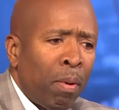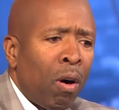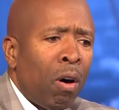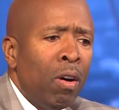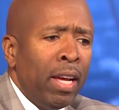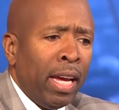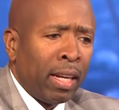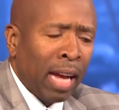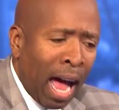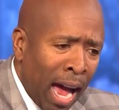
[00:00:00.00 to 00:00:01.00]
ball
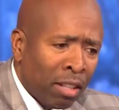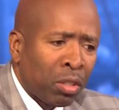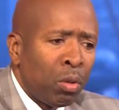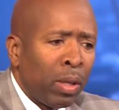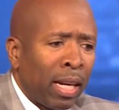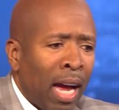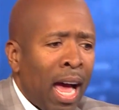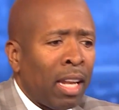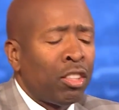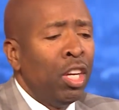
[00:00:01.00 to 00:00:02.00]
and high school and
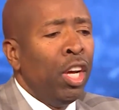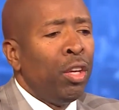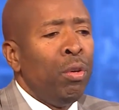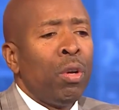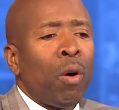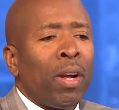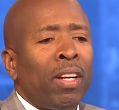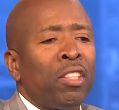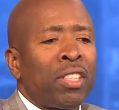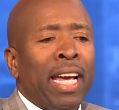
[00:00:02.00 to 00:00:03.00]
college, you don't
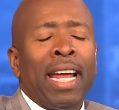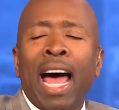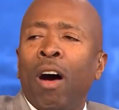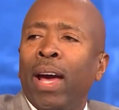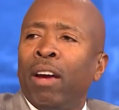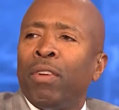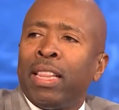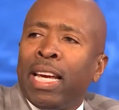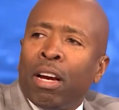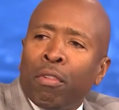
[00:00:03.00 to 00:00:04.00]
understand how everything